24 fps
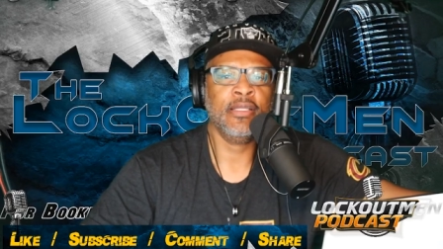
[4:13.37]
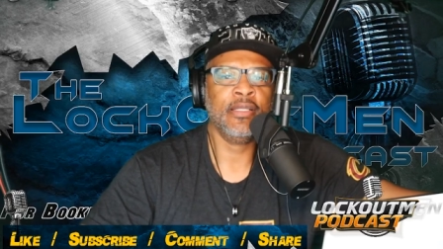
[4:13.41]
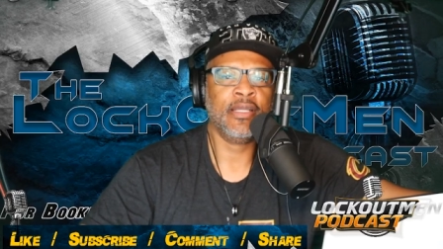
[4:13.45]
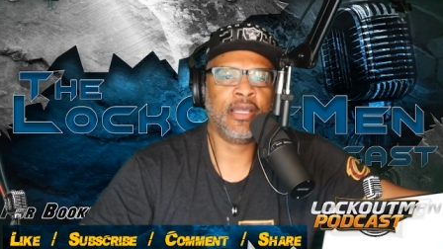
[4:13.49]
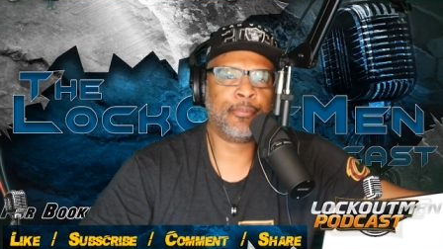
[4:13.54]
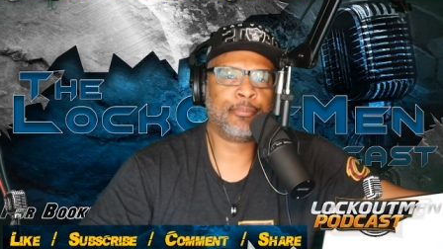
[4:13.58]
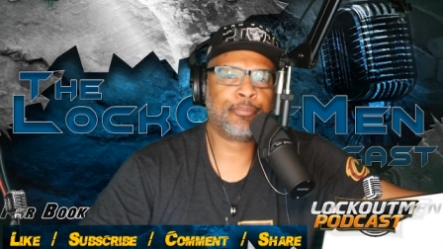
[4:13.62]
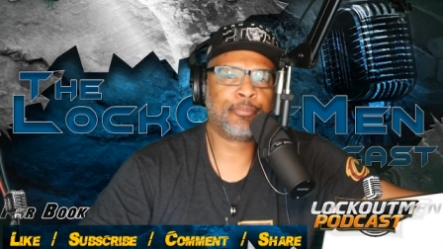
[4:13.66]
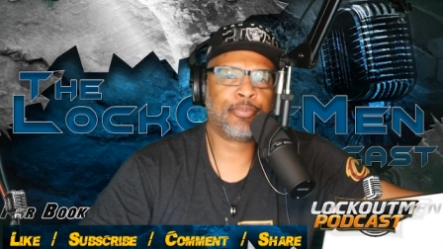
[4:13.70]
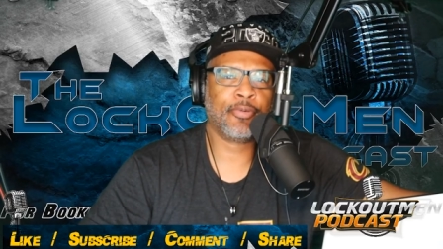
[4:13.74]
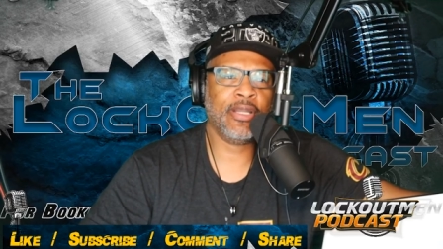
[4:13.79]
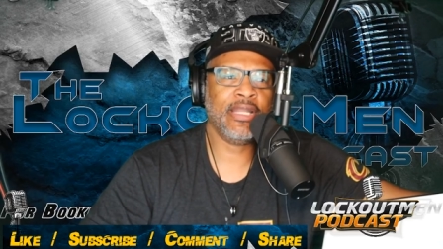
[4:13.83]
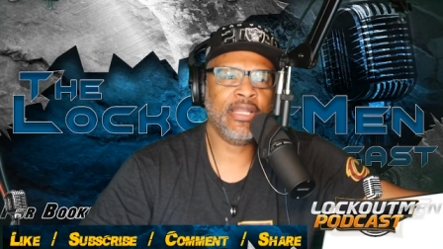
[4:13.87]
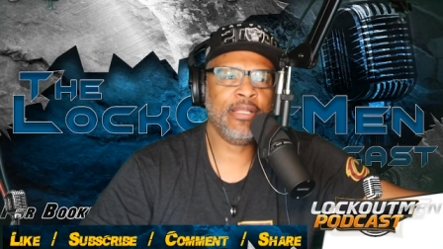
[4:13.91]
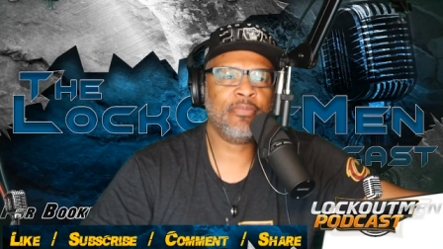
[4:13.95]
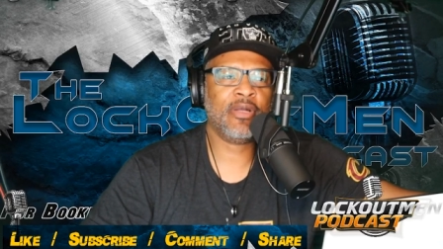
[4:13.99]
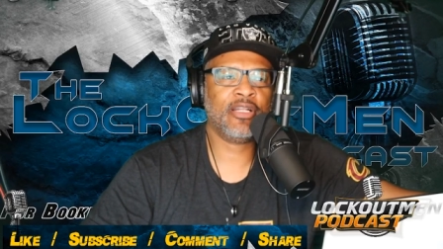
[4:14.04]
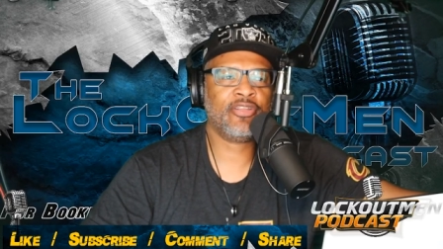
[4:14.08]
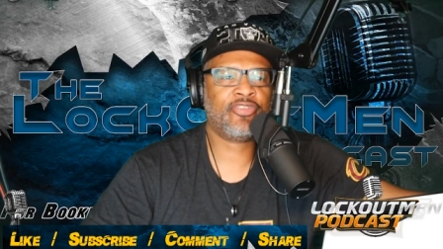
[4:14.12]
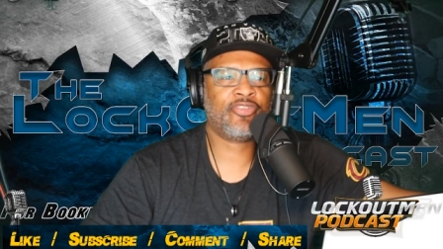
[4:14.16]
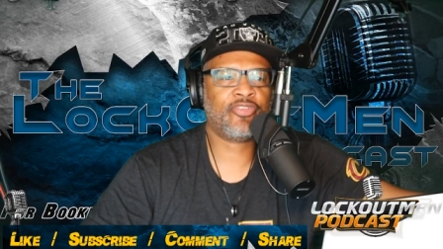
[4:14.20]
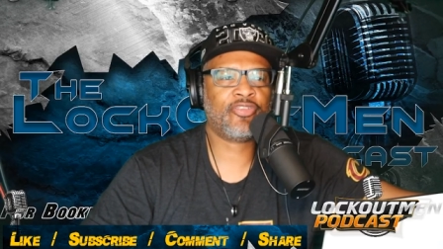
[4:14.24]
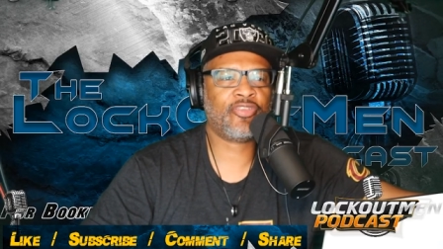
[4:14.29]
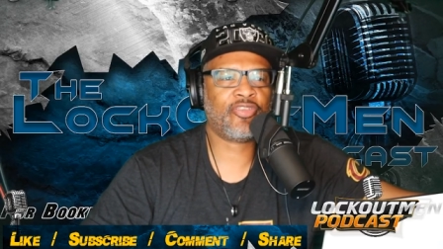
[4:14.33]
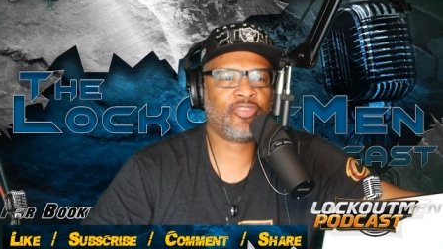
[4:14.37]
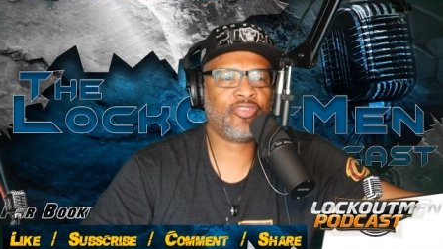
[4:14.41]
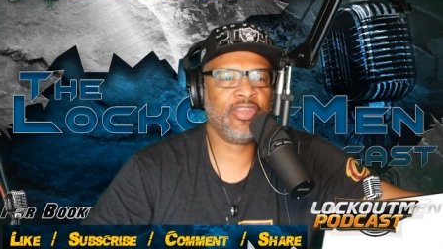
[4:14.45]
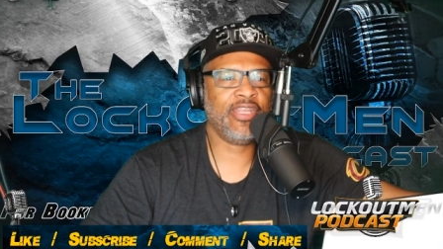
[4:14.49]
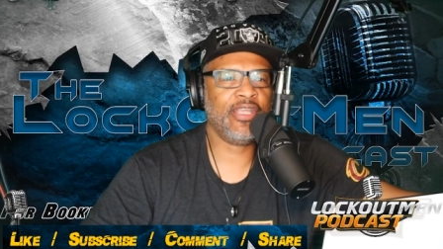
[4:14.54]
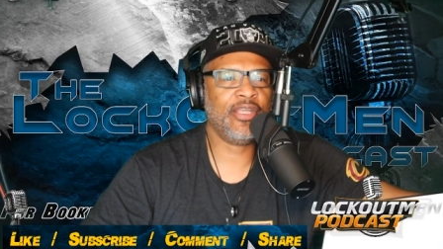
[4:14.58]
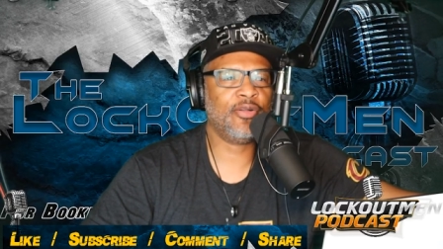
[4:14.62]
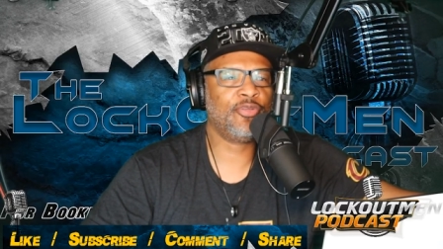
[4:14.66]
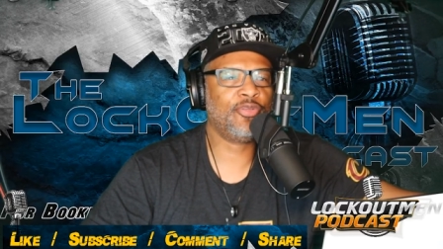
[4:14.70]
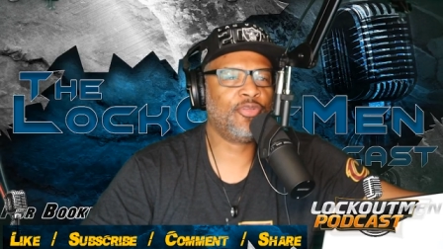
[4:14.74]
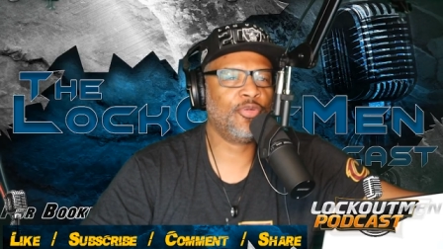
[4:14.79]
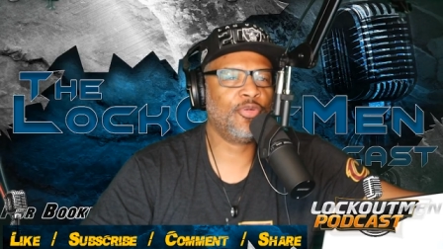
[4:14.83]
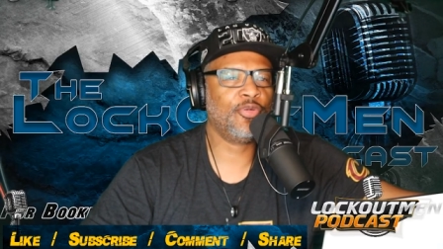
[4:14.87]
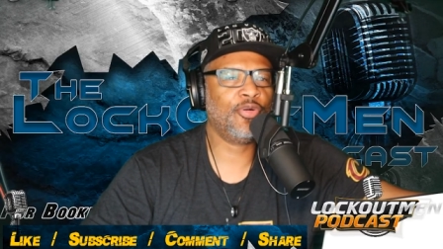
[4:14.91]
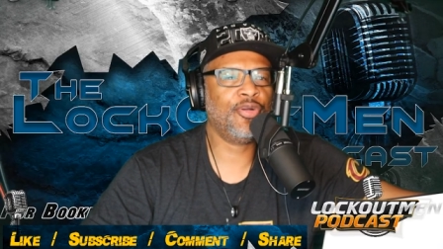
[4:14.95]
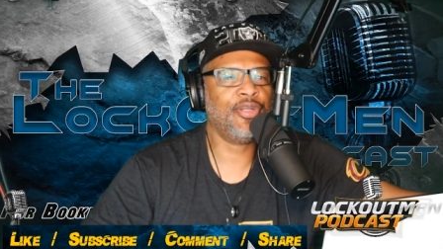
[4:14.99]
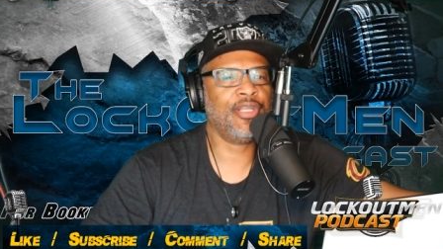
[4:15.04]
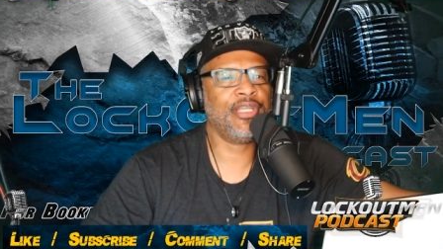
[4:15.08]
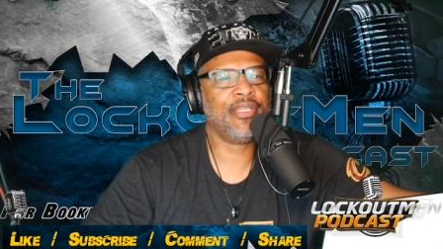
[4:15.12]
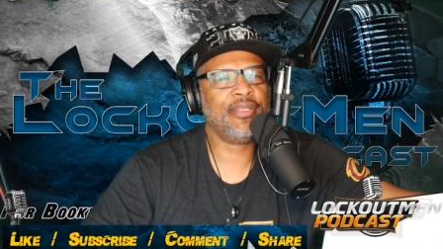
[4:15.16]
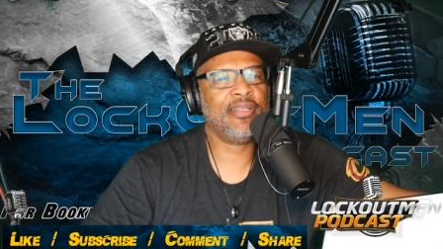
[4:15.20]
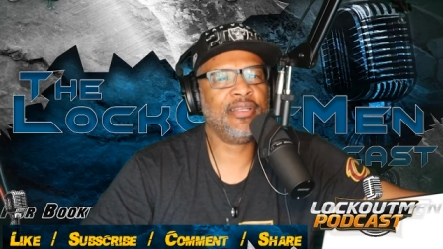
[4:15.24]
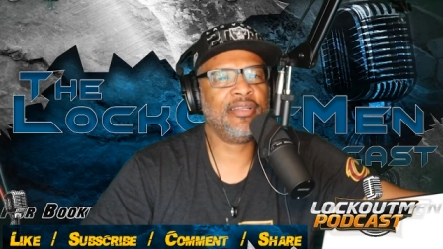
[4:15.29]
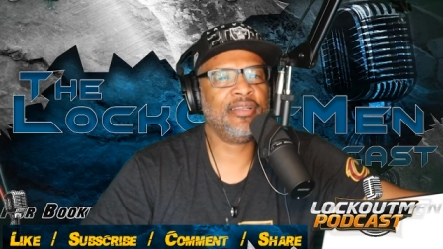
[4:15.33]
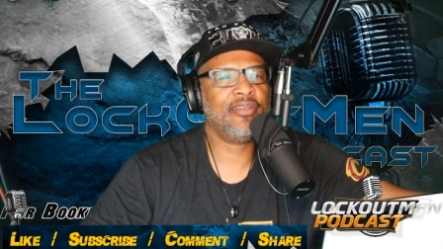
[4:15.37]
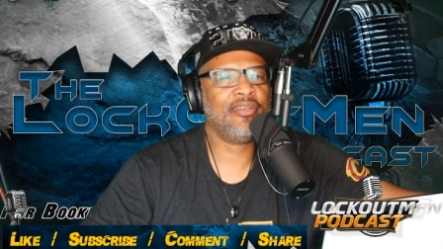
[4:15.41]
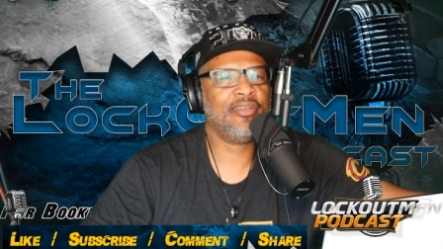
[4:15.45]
I'm pretty much still doing